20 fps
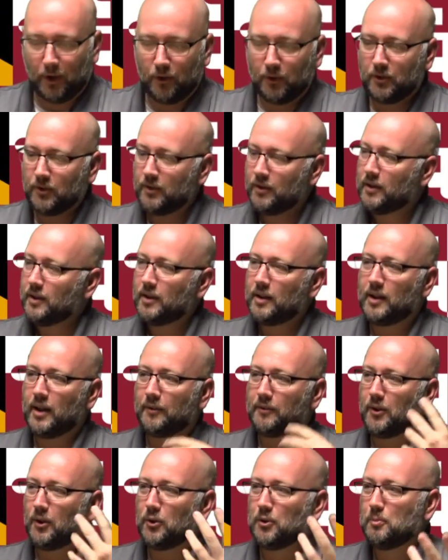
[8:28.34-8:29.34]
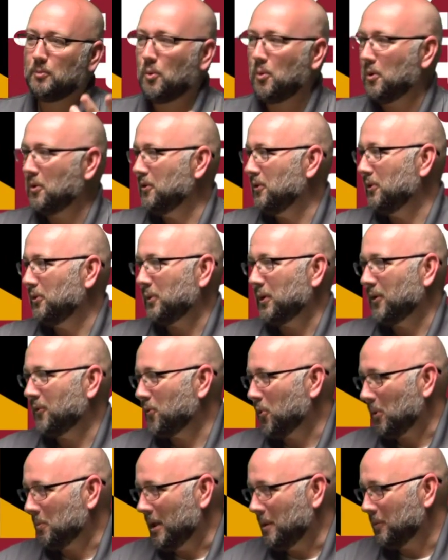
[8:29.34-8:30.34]
If there's more than 3
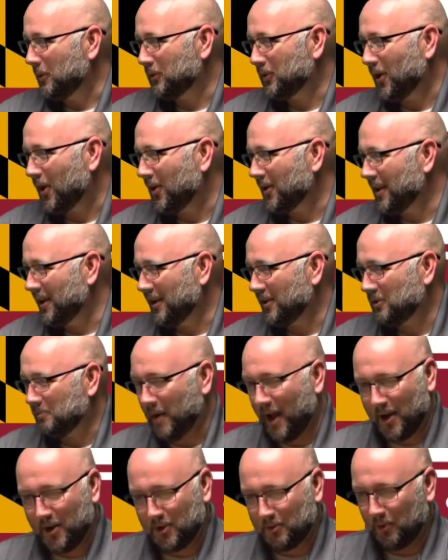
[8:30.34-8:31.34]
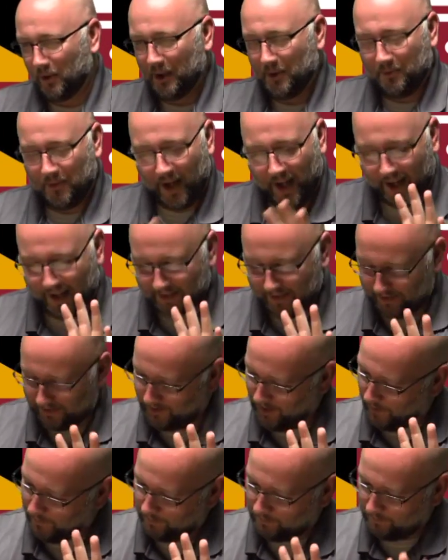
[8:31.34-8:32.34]
or 4 people talking in Spanish really fast,
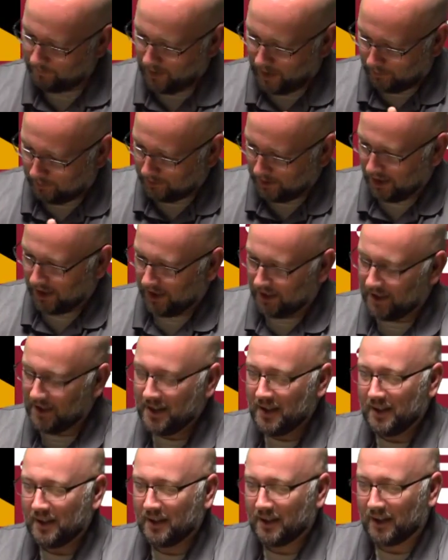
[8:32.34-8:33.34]
I'm done.